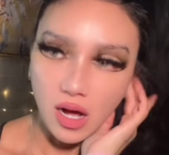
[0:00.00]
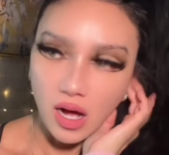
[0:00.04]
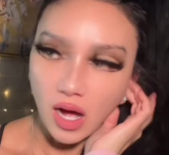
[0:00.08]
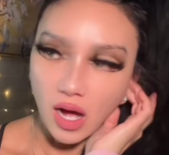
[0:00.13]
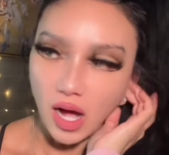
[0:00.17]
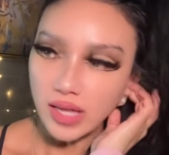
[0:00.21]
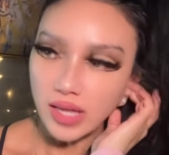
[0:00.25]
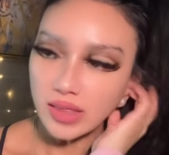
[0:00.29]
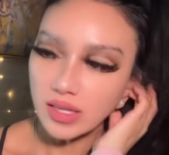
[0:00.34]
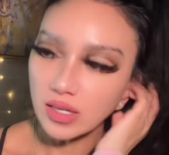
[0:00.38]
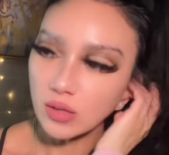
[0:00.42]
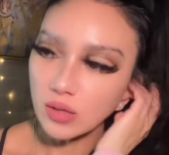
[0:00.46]

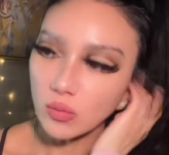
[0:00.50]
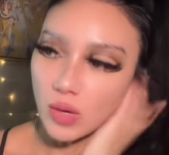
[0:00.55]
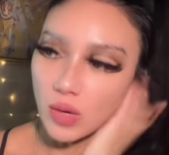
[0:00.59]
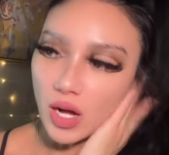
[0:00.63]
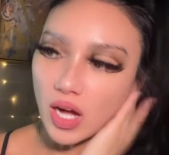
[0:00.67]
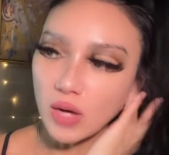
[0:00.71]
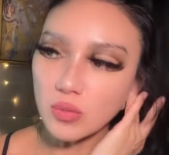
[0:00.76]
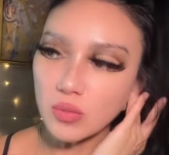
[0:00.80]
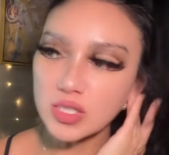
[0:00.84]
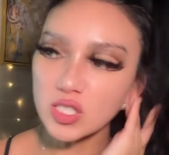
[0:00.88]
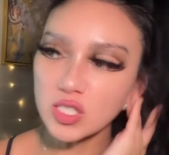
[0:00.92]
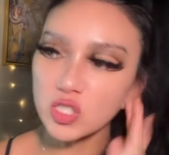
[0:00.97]
I think what
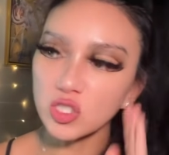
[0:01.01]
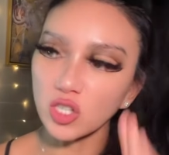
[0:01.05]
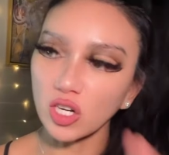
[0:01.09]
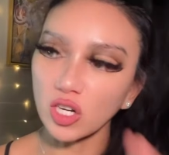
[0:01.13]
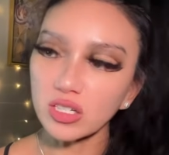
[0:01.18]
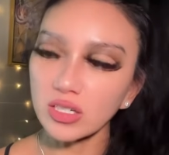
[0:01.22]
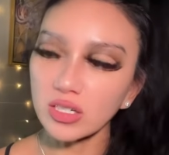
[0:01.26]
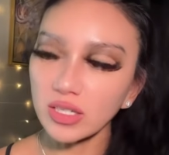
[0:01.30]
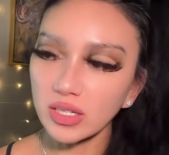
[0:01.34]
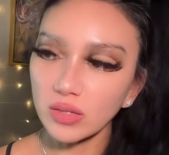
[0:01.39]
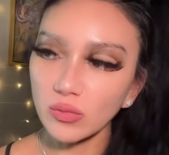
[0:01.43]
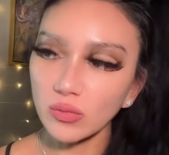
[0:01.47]
I was
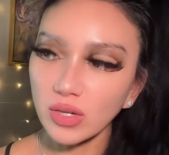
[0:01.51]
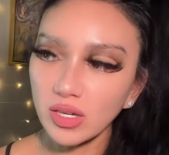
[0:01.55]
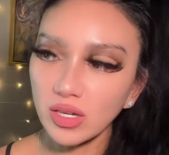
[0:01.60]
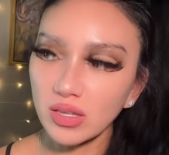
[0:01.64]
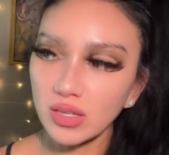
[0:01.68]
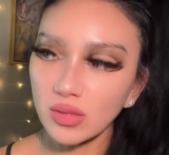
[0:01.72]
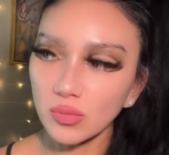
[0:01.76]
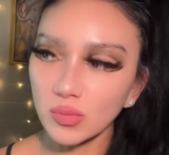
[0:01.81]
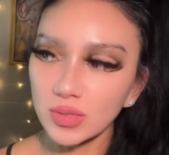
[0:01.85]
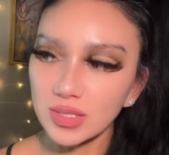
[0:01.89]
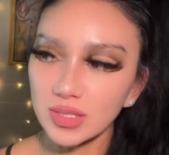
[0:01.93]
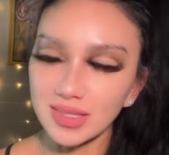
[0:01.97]
struggling
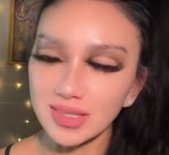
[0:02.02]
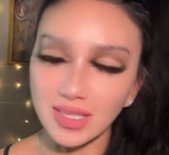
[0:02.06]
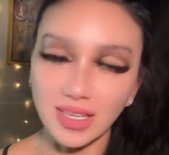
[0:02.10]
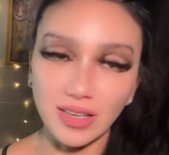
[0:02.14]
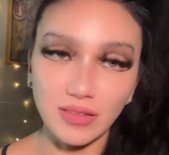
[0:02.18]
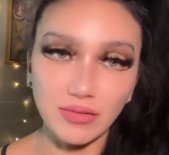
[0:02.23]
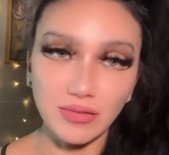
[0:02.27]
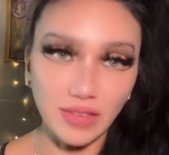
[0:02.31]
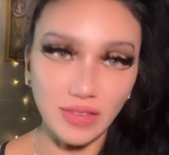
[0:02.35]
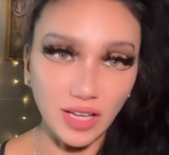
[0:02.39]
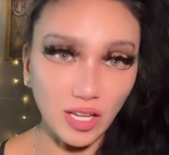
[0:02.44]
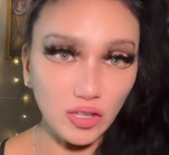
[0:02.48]
with was like
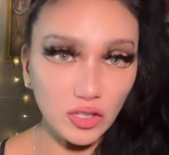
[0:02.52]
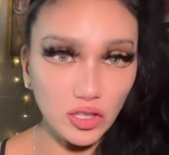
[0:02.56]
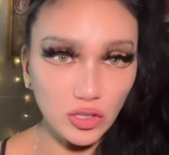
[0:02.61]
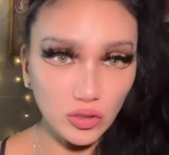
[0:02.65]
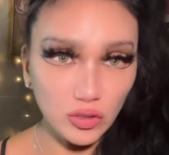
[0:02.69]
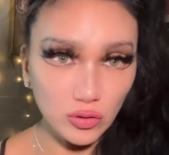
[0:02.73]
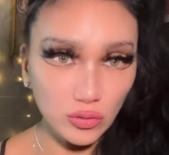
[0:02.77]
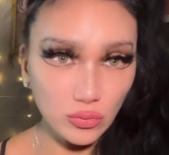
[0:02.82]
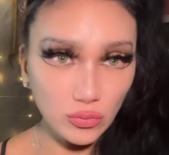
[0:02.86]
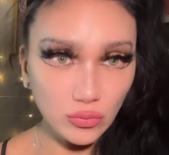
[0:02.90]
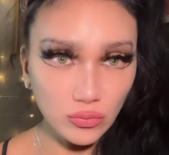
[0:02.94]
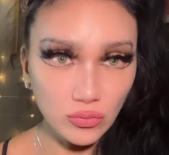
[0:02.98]

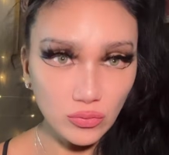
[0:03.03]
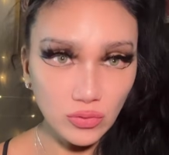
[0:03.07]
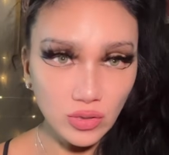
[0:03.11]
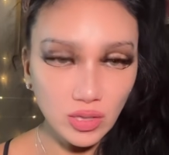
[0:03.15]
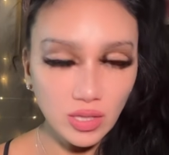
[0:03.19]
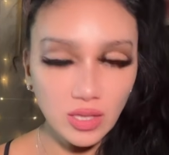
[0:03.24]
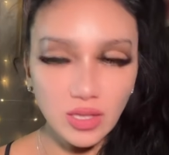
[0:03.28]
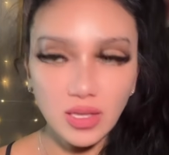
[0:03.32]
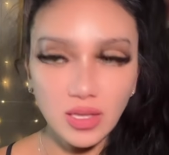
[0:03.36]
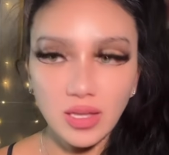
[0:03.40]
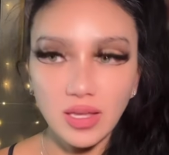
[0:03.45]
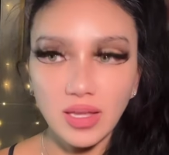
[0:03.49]
value,
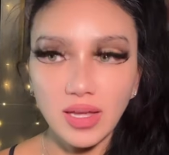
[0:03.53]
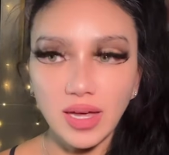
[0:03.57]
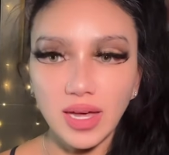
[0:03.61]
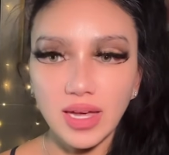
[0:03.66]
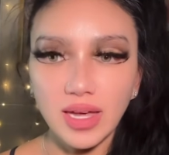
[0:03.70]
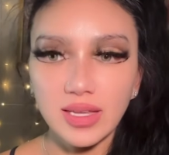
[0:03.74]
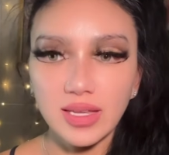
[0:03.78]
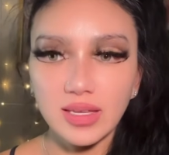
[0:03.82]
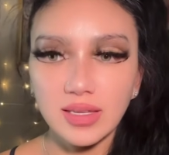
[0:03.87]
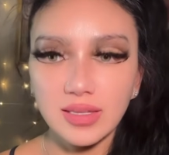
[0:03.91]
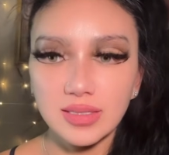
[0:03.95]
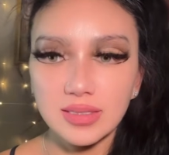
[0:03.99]

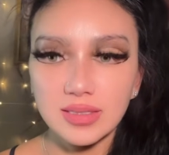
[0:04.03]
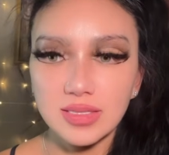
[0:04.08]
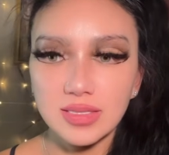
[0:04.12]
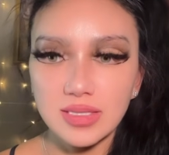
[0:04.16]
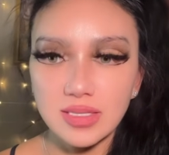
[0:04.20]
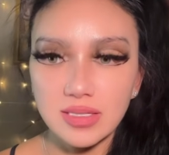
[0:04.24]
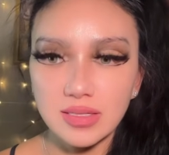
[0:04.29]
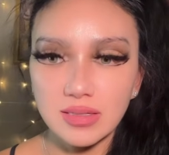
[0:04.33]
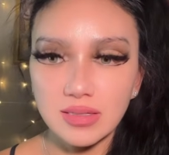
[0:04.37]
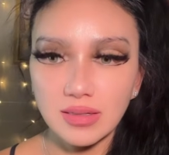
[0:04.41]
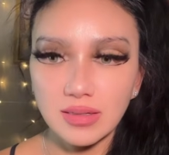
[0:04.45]
and